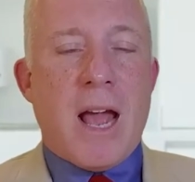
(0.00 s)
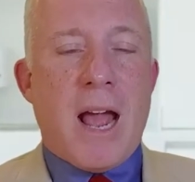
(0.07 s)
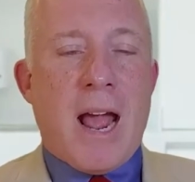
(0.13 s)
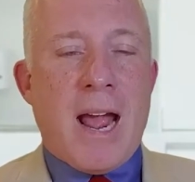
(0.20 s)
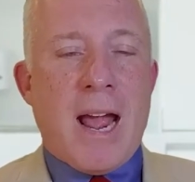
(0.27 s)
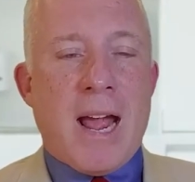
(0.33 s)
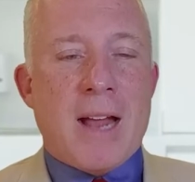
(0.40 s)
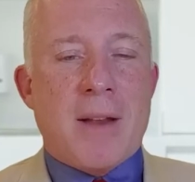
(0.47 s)

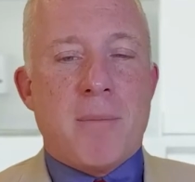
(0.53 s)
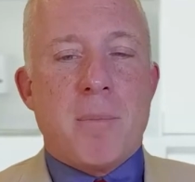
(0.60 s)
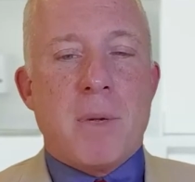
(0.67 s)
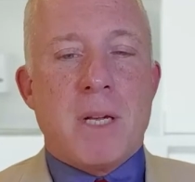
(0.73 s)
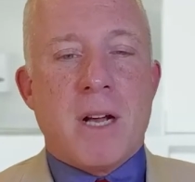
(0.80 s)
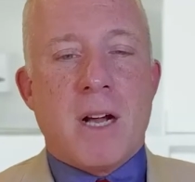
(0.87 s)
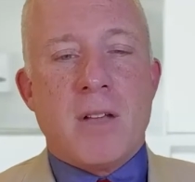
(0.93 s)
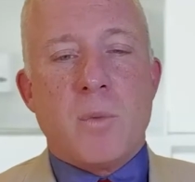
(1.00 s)
And
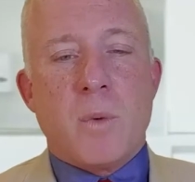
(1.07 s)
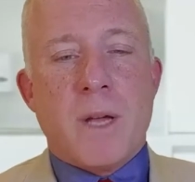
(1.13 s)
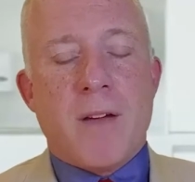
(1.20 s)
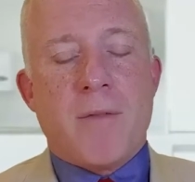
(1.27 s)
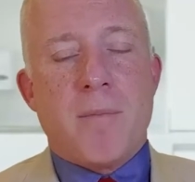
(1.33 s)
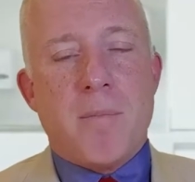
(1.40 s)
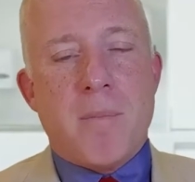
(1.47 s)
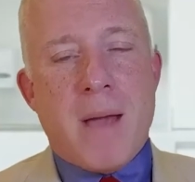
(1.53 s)
because we
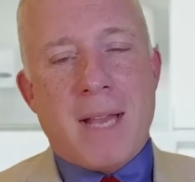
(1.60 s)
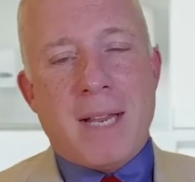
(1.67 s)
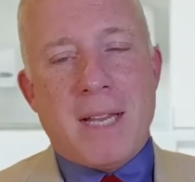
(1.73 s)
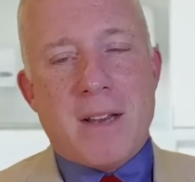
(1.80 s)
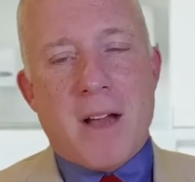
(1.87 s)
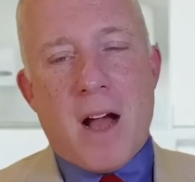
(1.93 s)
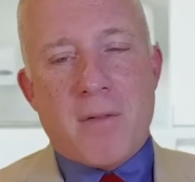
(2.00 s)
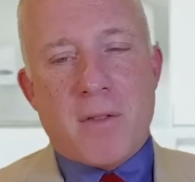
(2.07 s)
have many
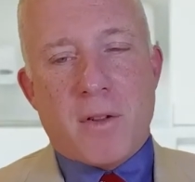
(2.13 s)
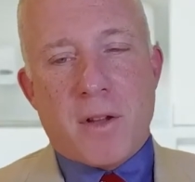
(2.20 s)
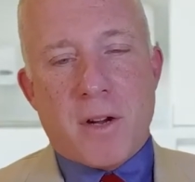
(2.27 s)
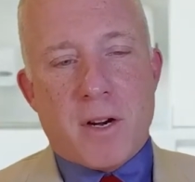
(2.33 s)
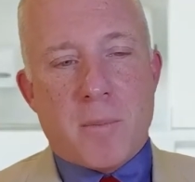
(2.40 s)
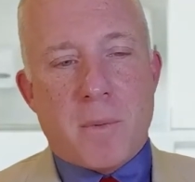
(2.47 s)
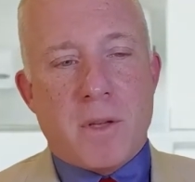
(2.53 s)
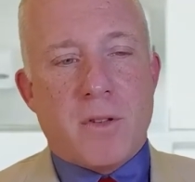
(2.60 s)
novel
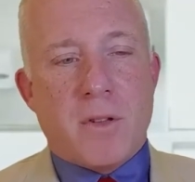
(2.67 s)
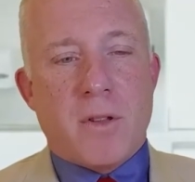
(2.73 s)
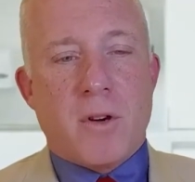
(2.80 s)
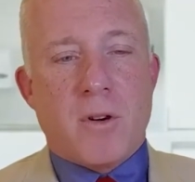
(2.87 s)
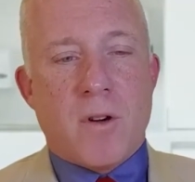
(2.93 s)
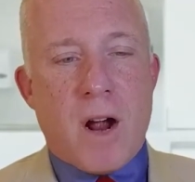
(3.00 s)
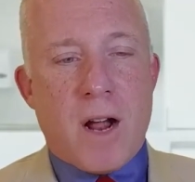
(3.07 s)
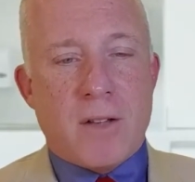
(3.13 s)
therapies on the
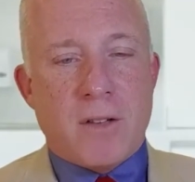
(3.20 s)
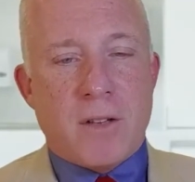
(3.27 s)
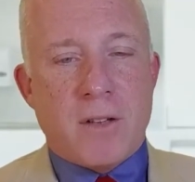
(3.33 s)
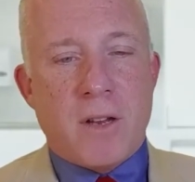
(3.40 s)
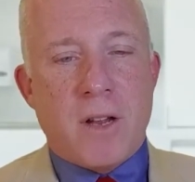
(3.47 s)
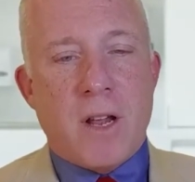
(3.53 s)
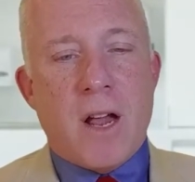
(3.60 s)
horizon,